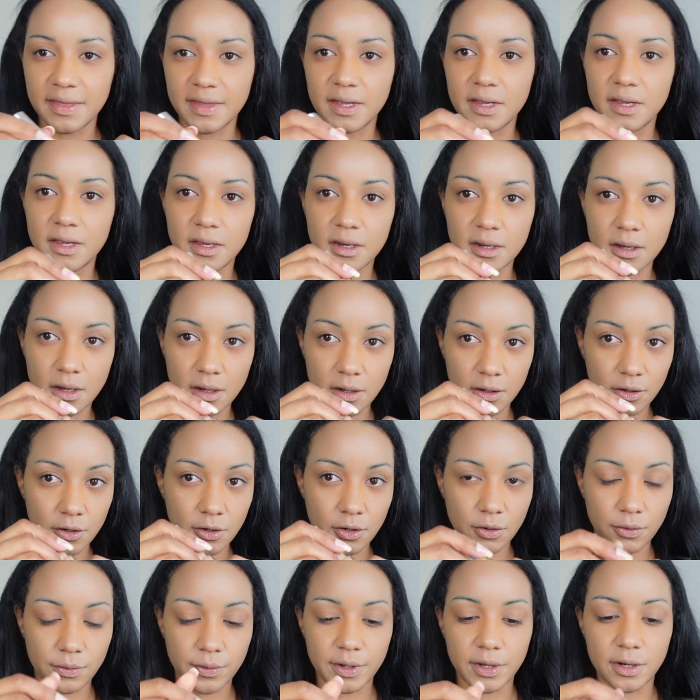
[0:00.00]
then
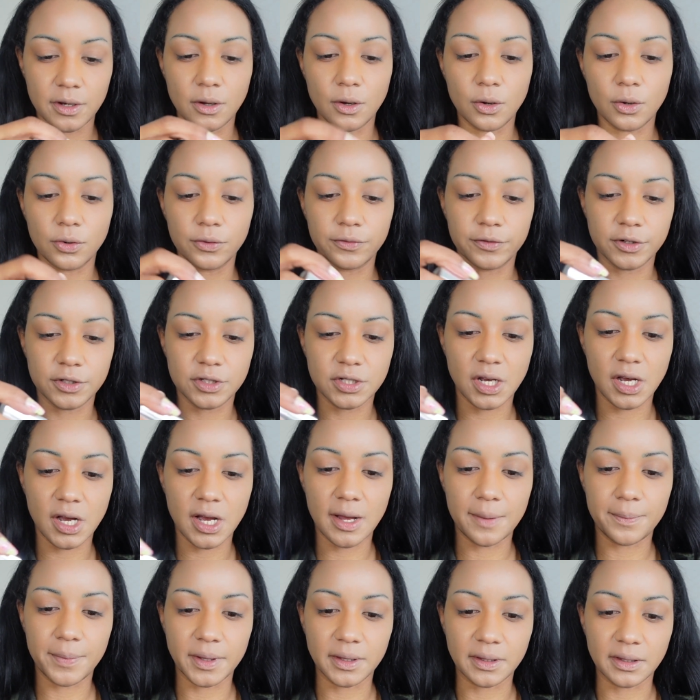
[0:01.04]
going over
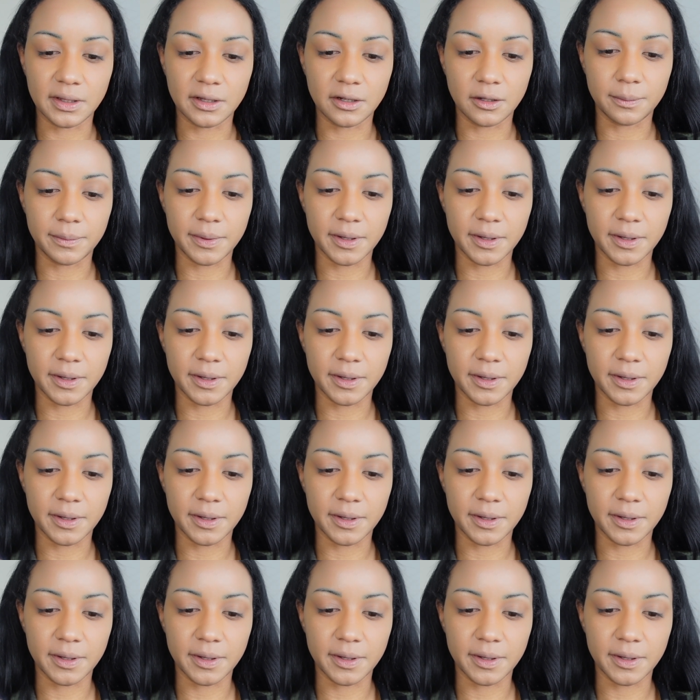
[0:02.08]
top a little